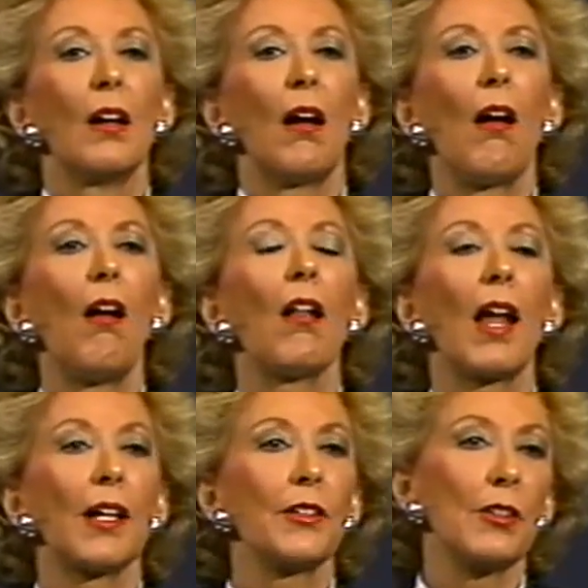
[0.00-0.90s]
all
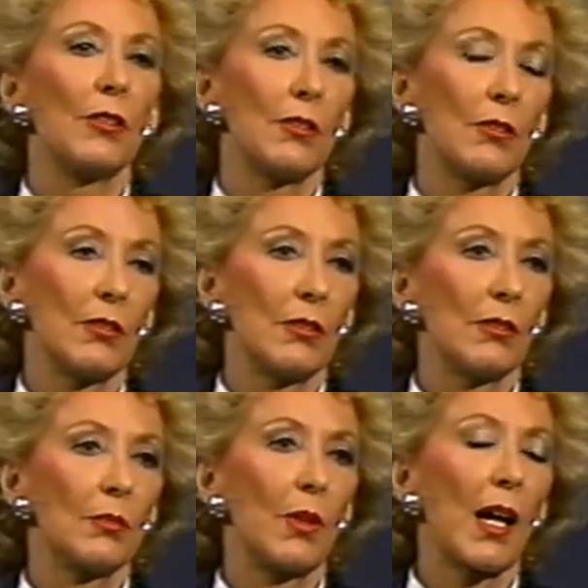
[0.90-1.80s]
I knew
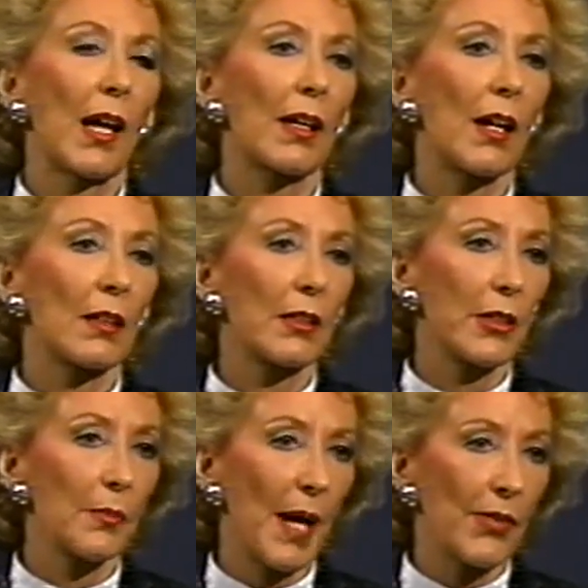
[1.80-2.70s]
when I got clear
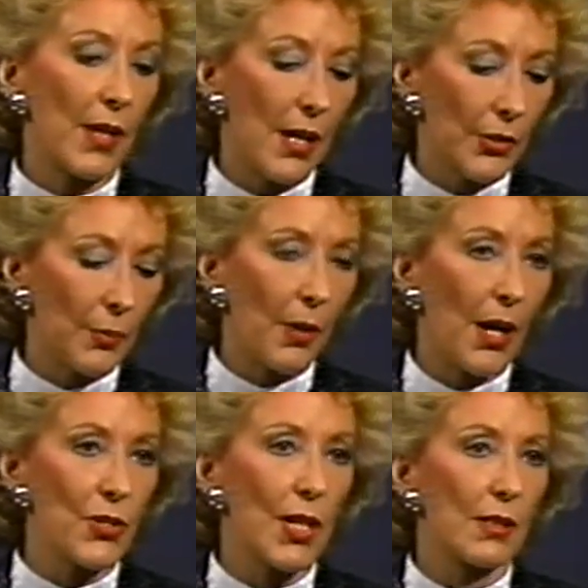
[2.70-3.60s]
about the Hunger
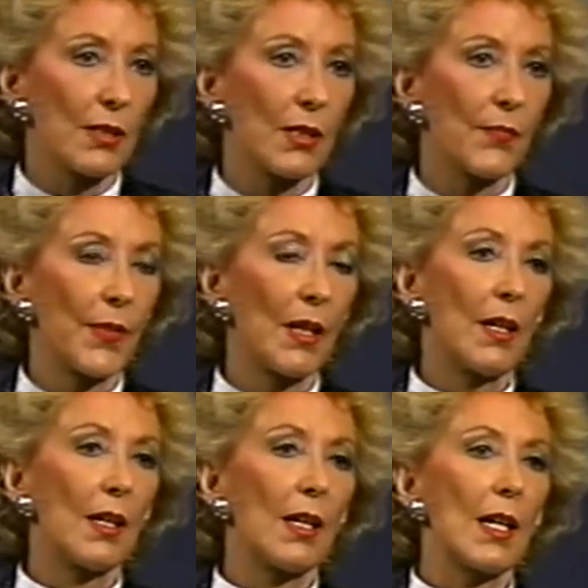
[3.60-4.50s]
Project
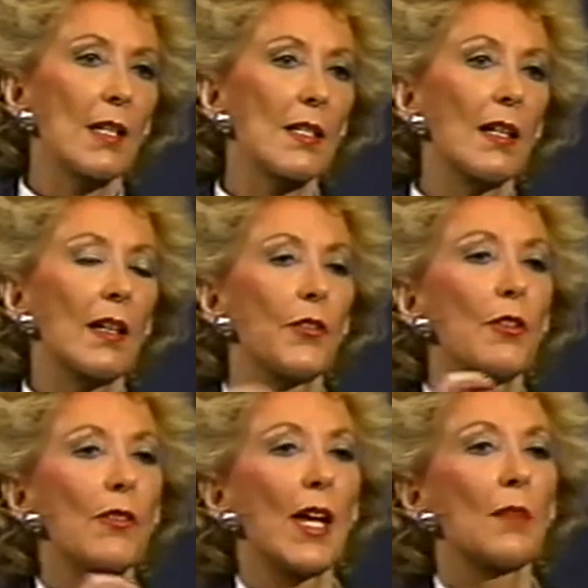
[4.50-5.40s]
is that if you
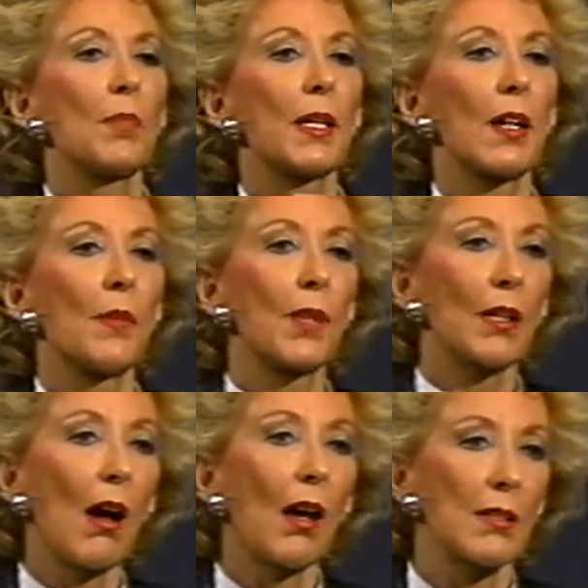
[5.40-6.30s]
then become the
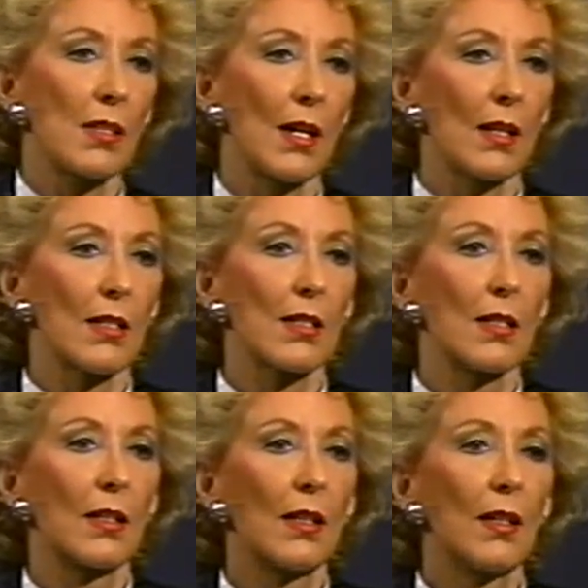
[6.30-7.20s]
context,
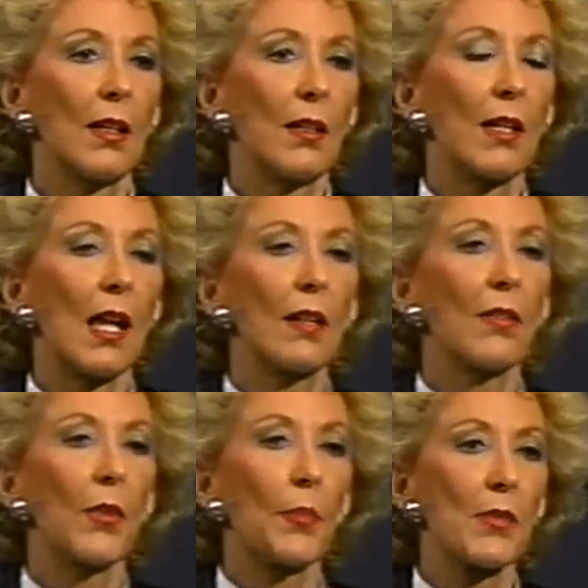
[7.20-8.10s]
the end of
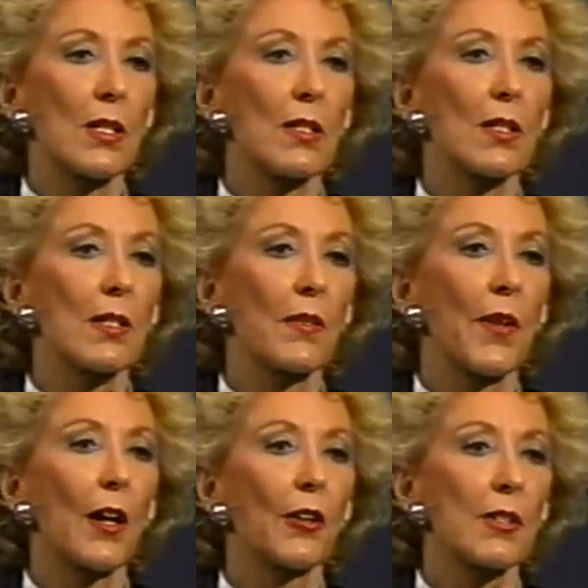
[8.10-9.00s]
the persistence of
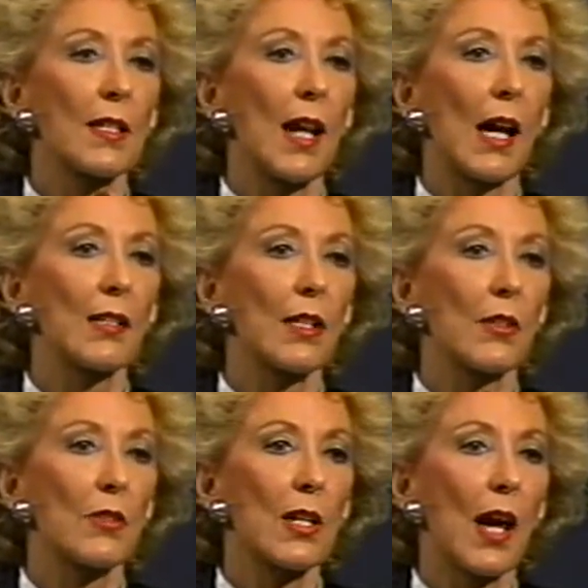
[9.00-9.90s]
hunger is an idea
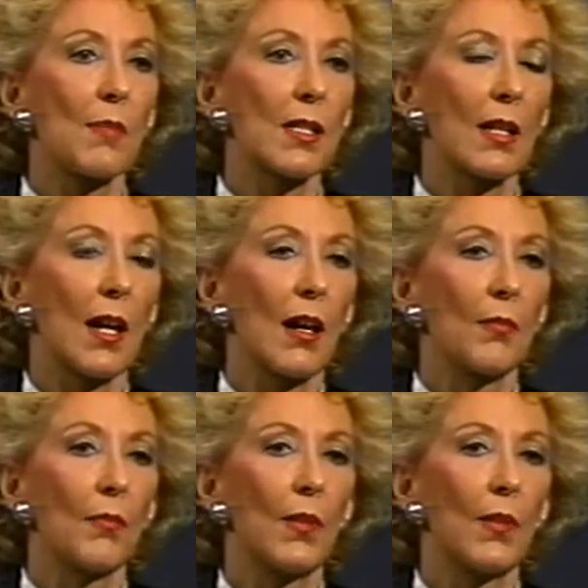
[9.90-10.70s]
whose time has come,